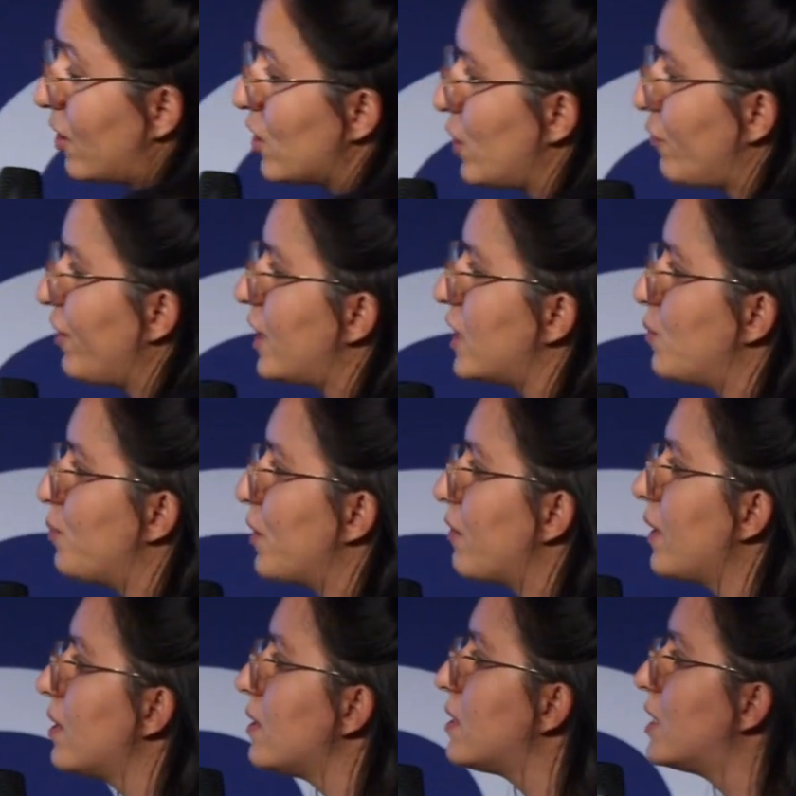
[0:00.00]
of
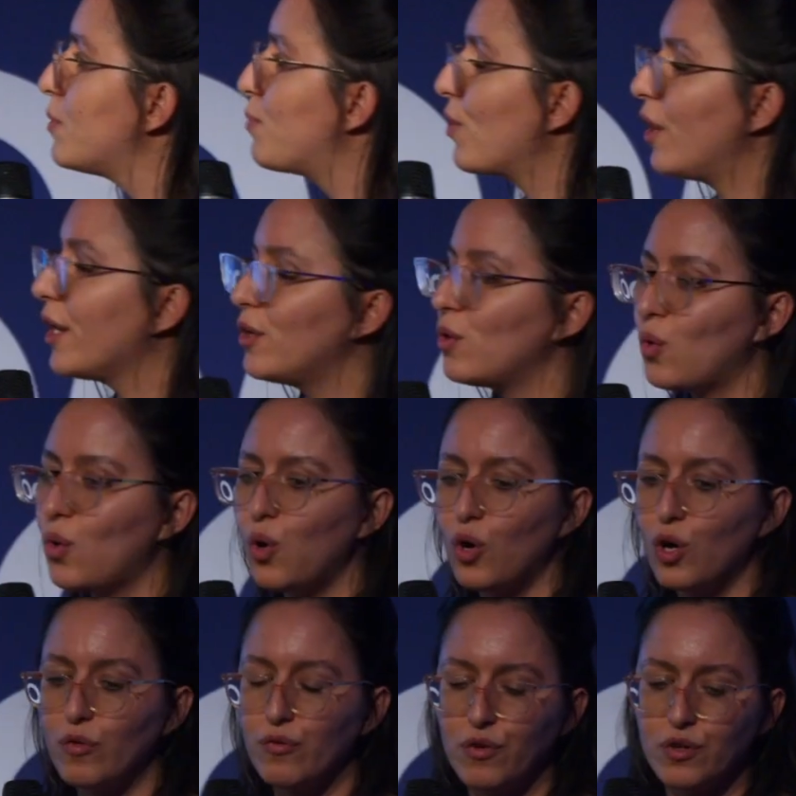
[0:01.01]
experience deploying
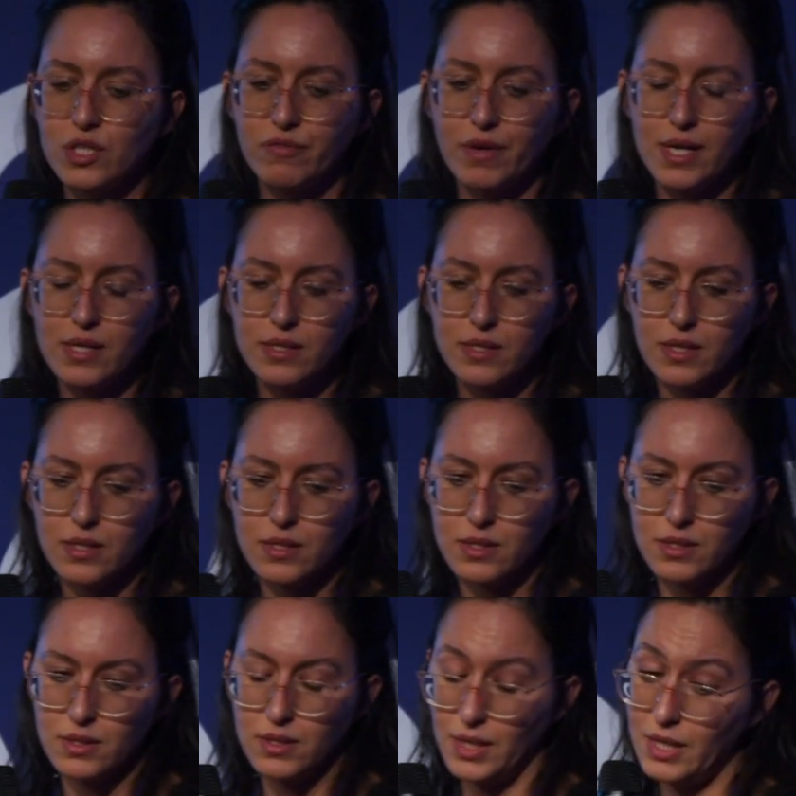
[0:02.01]
Core for devices
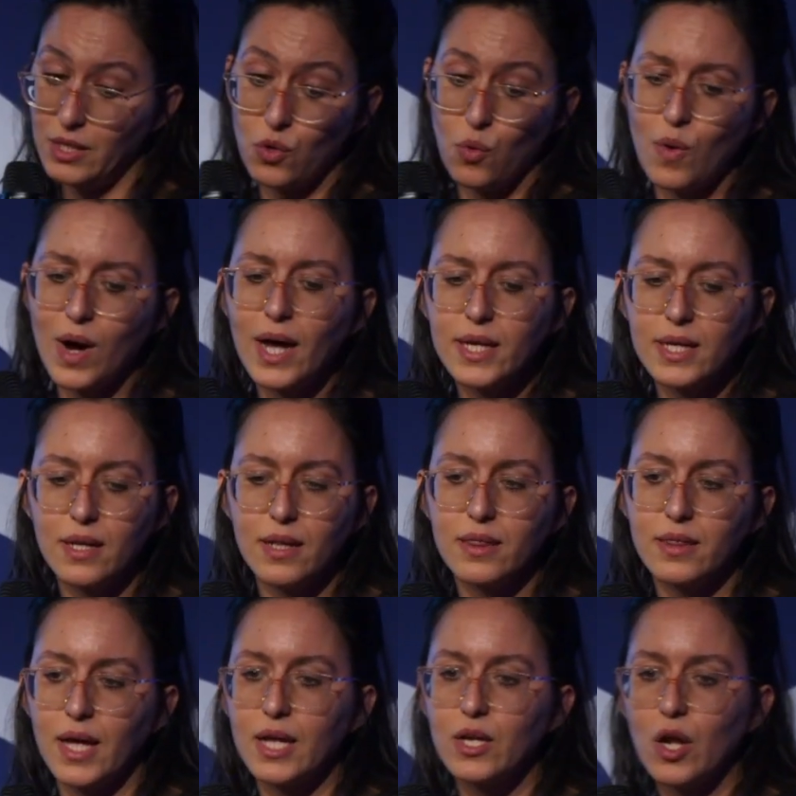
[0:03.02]
in the
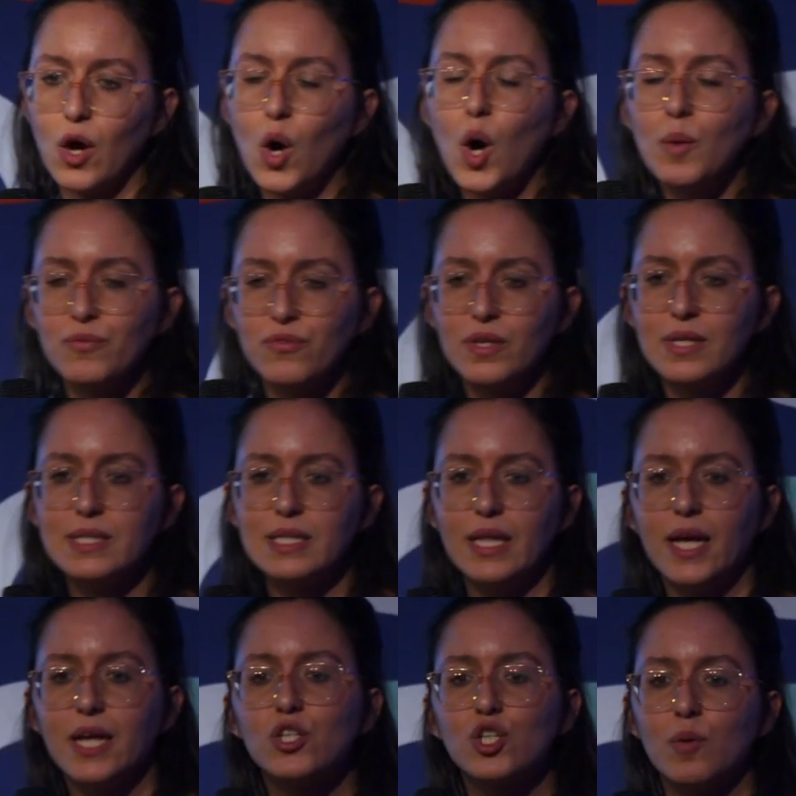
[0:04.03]
wild, then
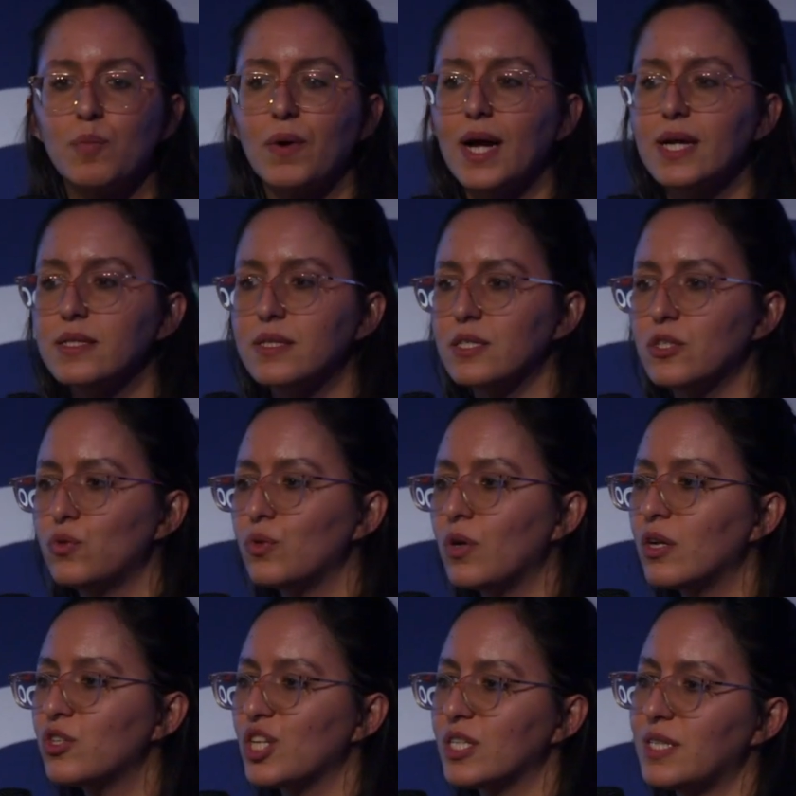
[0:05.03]
obviously enterprises do
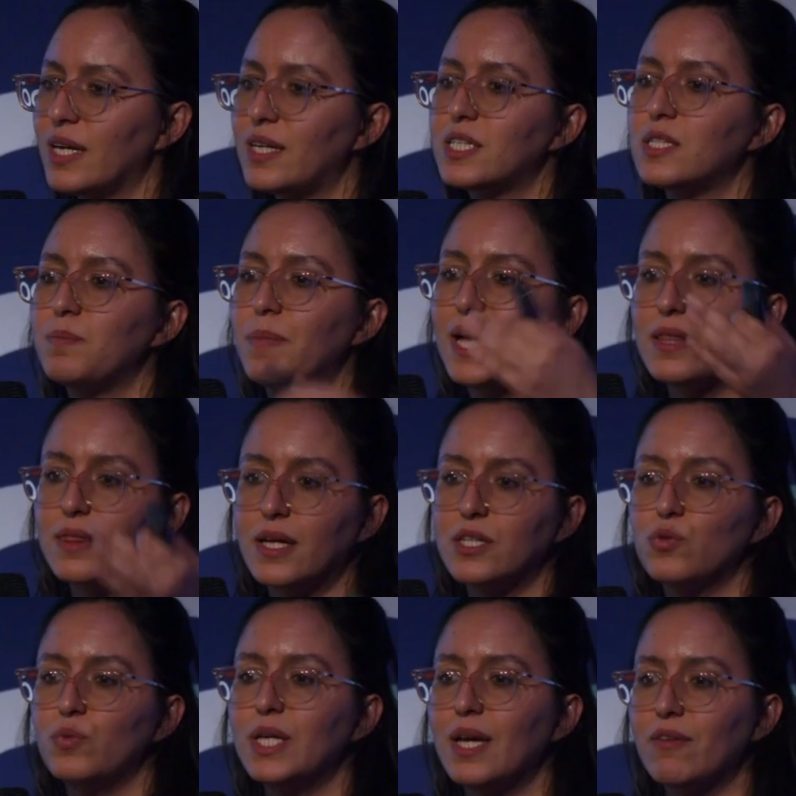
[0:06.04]
not just expect
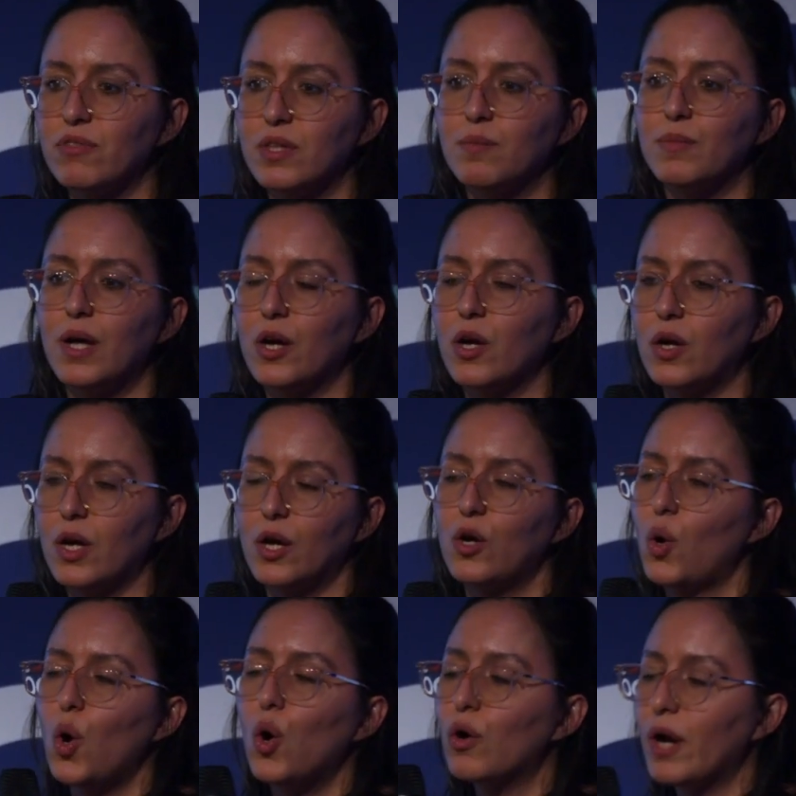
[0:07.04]
that we give them a
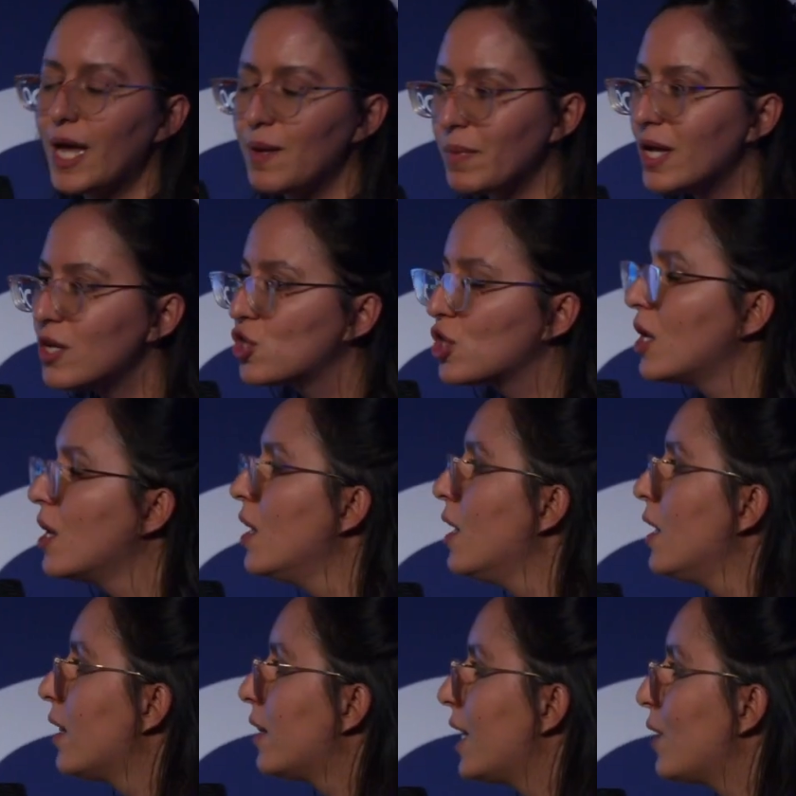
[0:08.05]
core image.
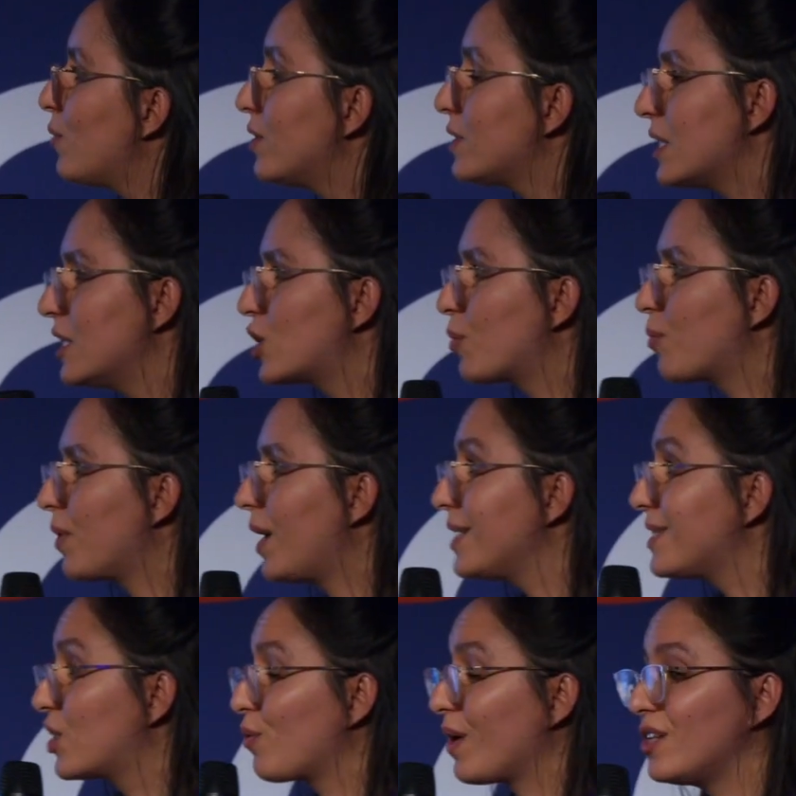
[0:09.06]
They want
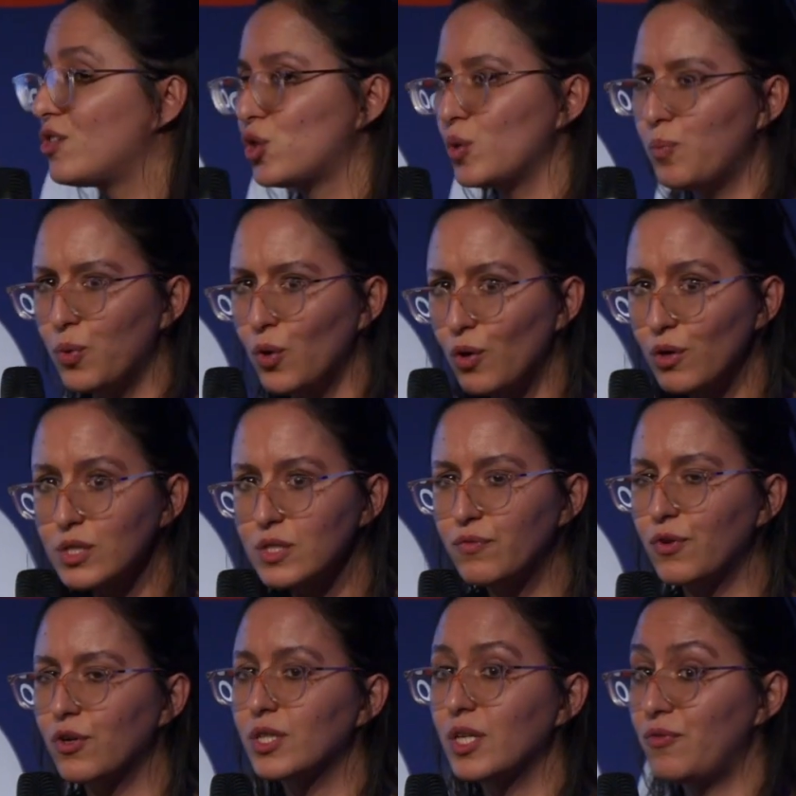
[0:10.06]
enterprise-grade support
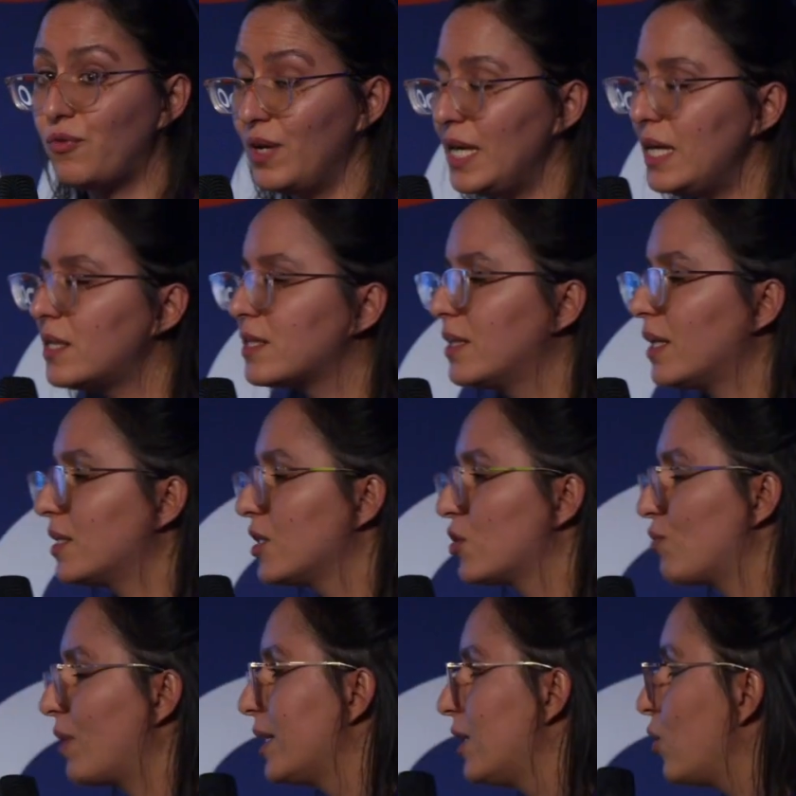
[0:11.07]
for the fleet that is running